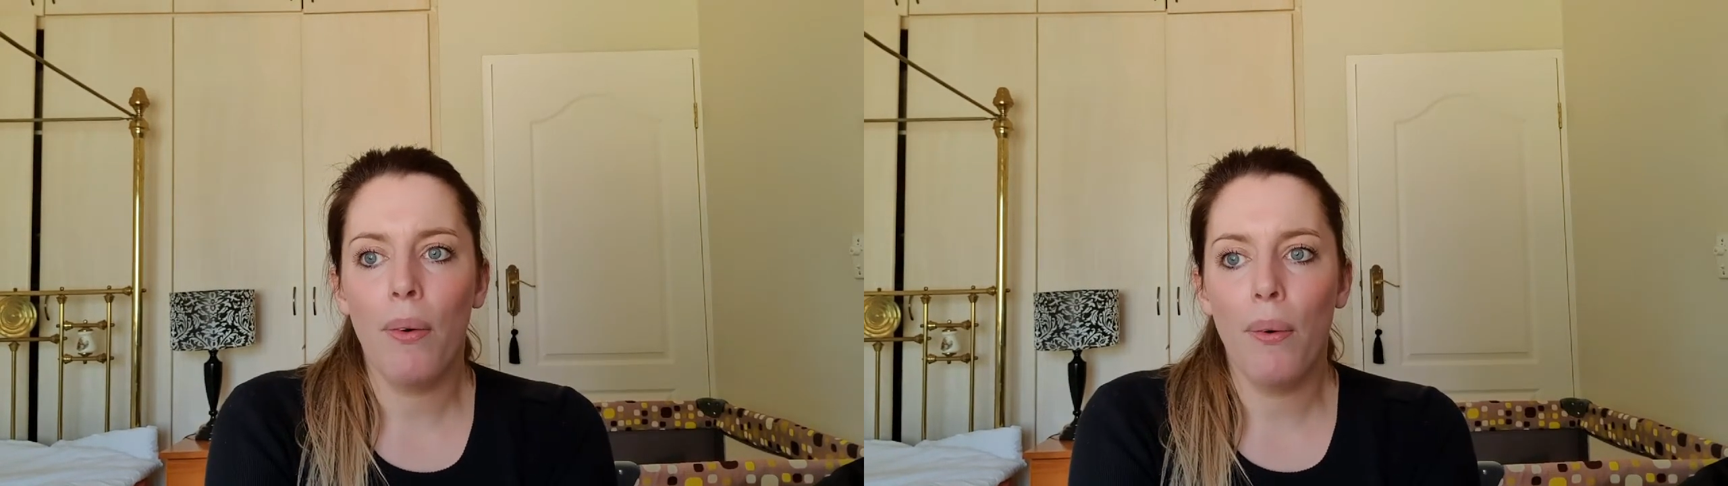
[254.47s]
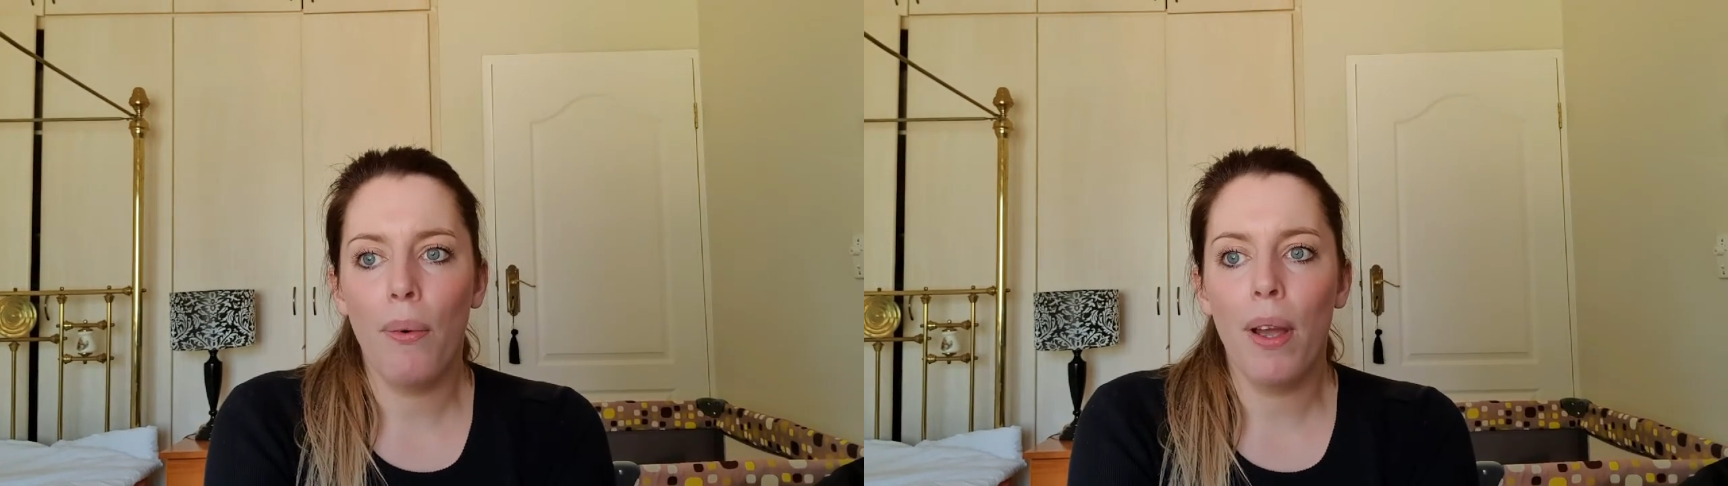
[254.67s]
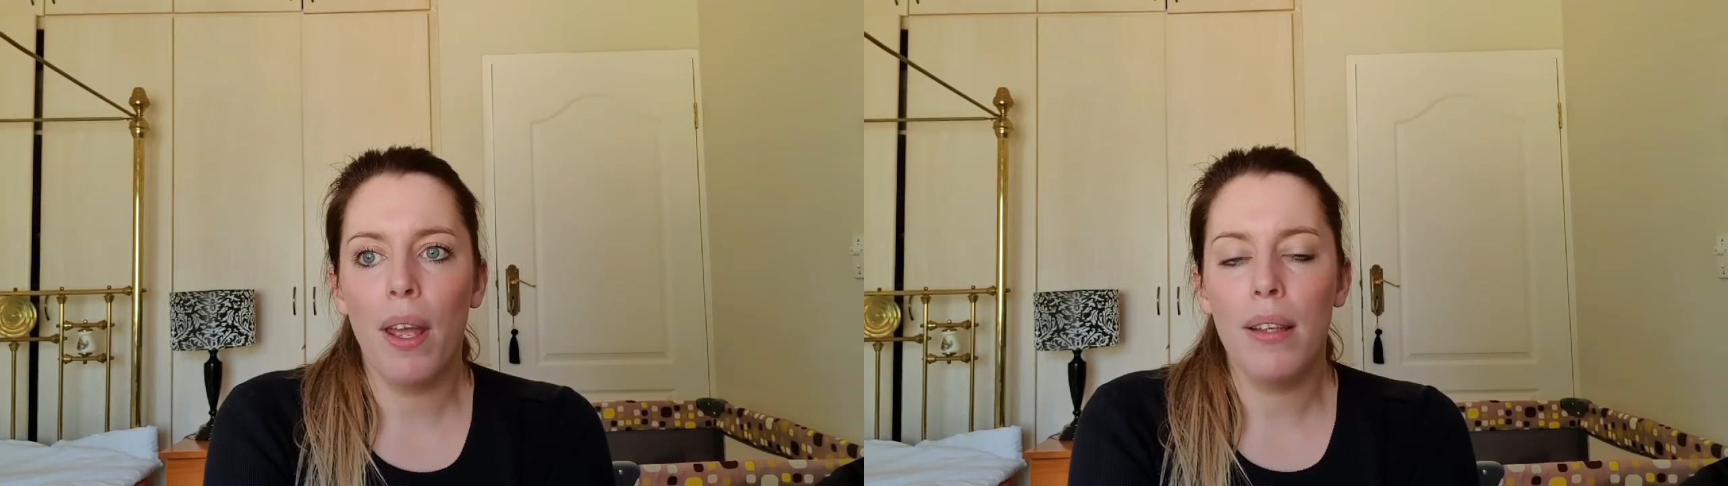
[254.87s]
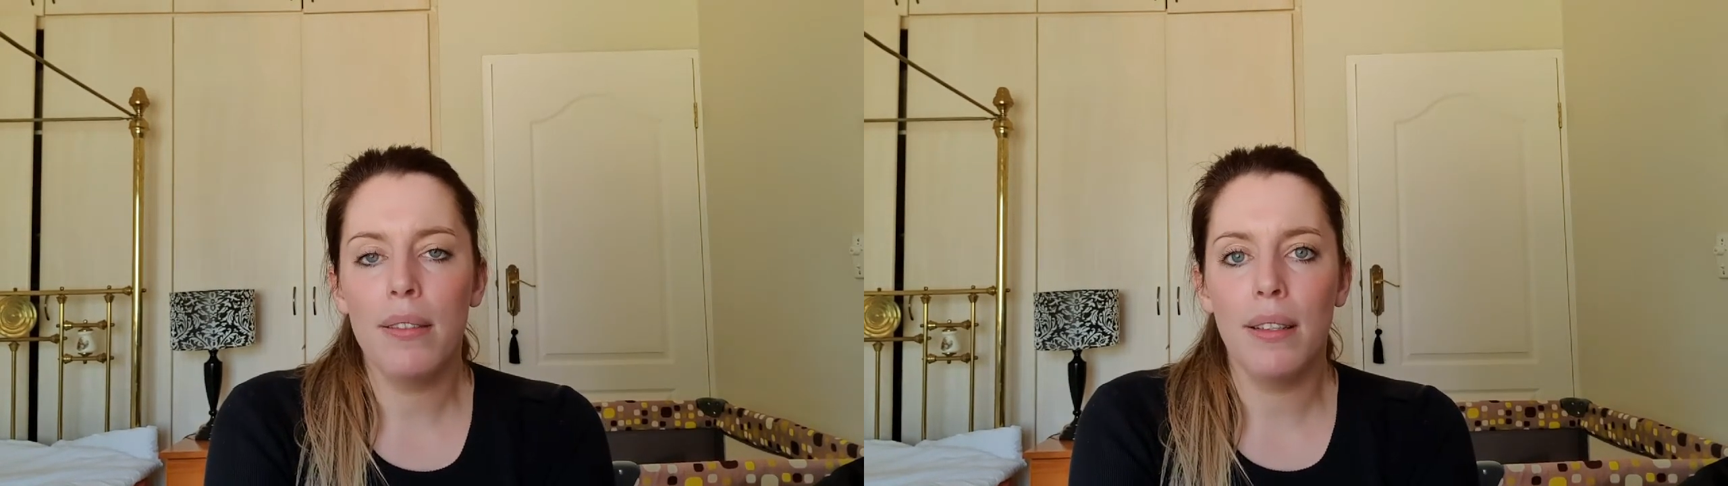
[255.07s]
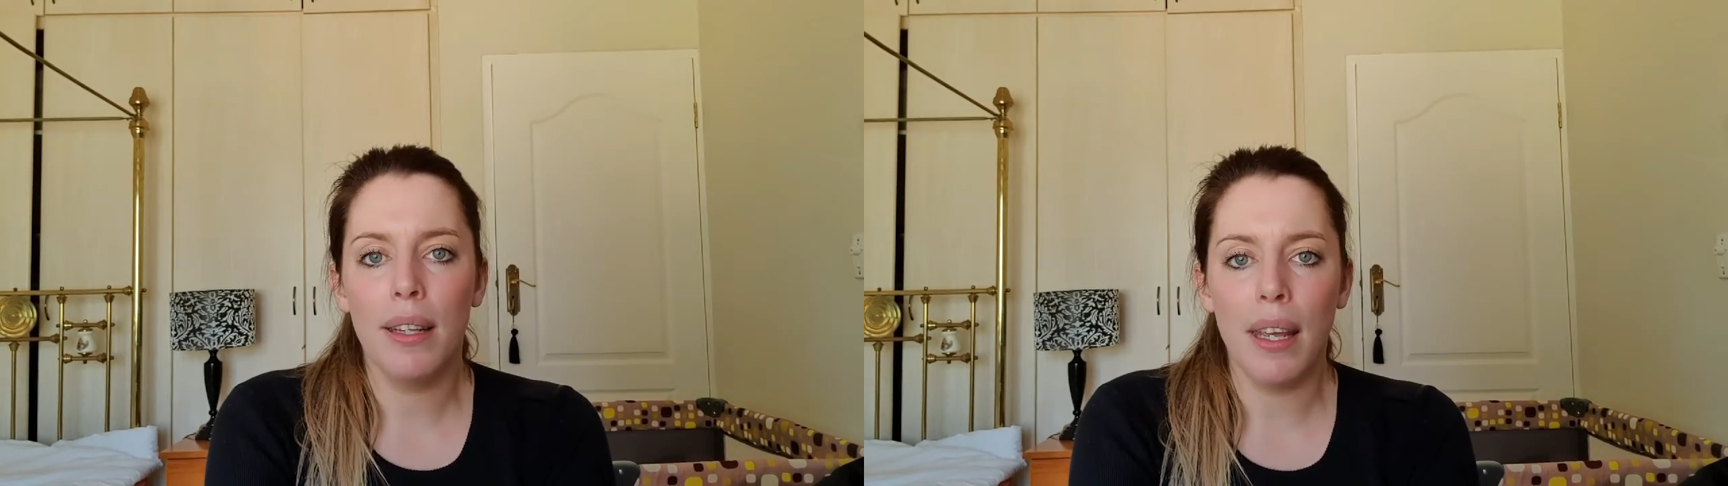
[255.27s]
always
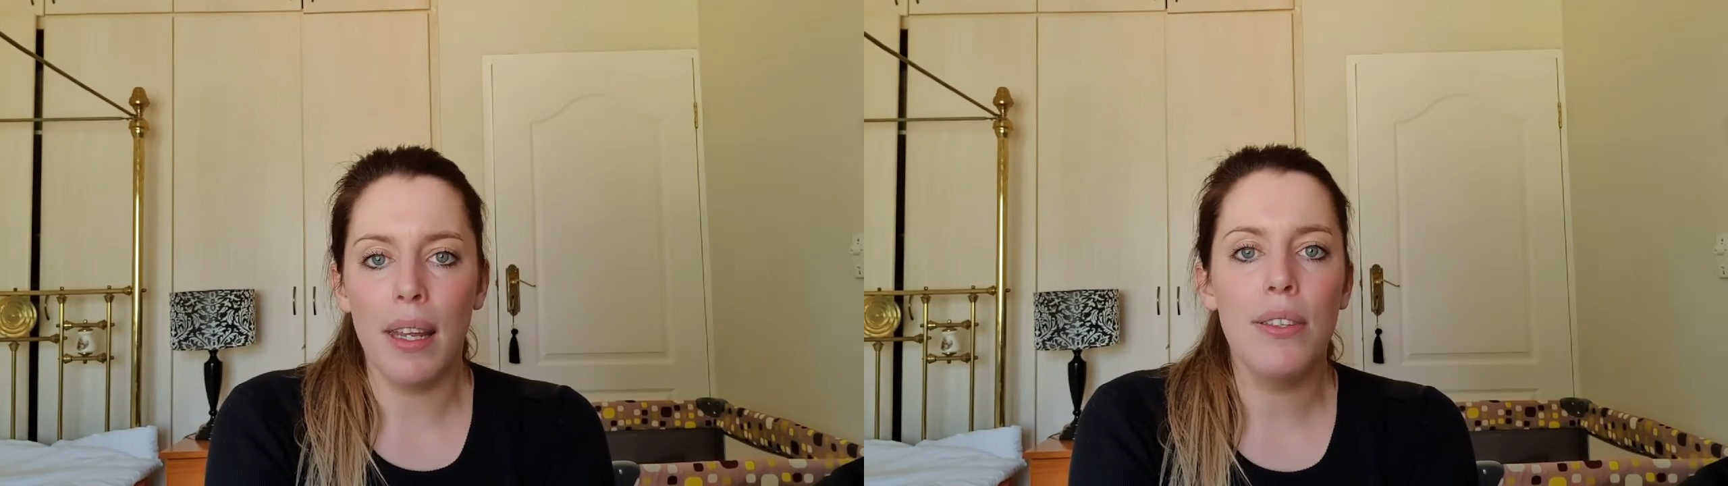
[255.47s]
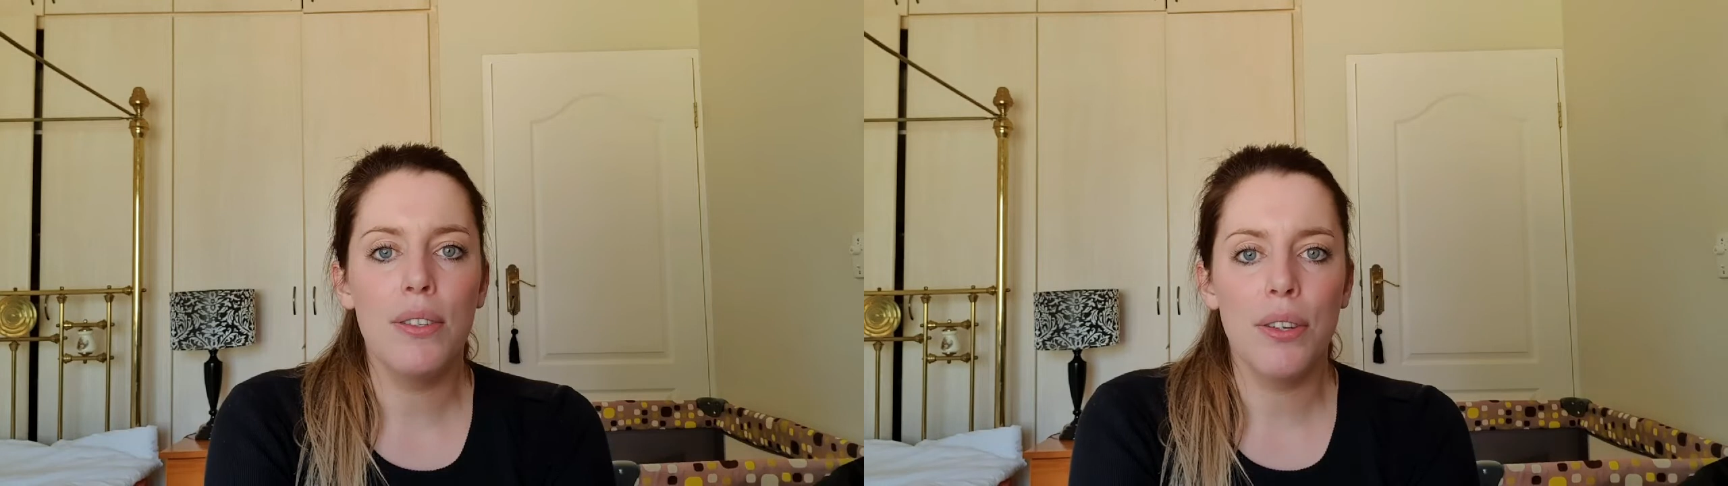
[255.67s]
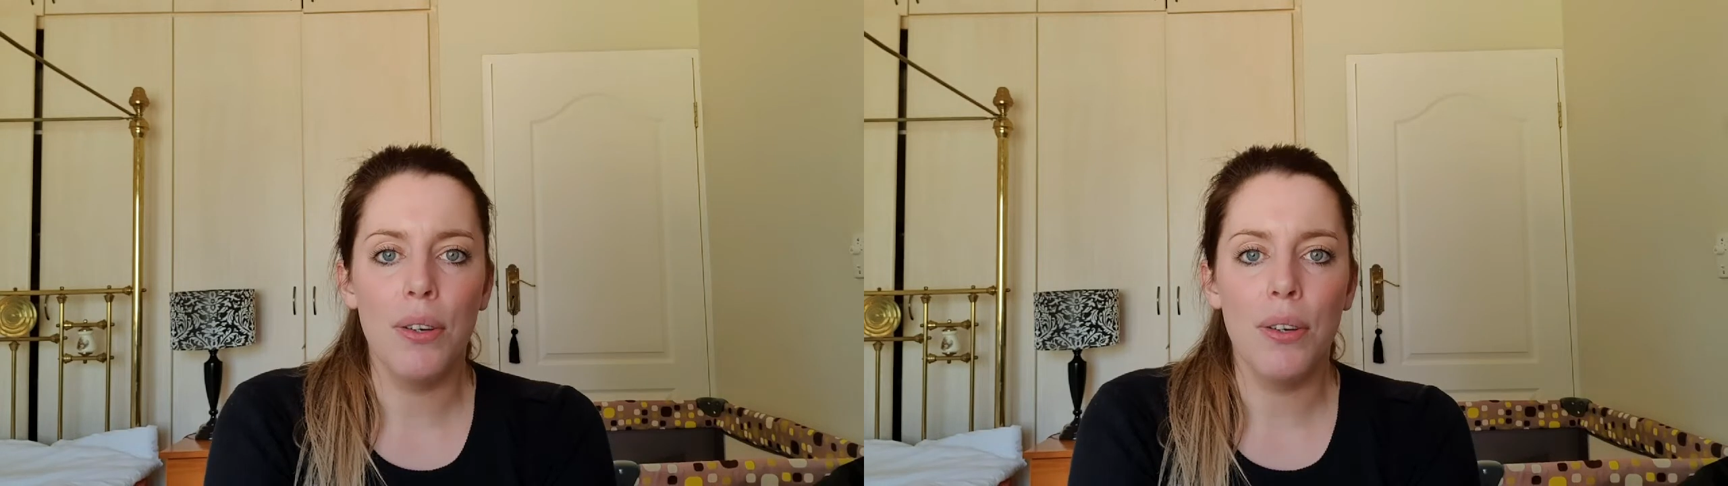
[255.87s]
lead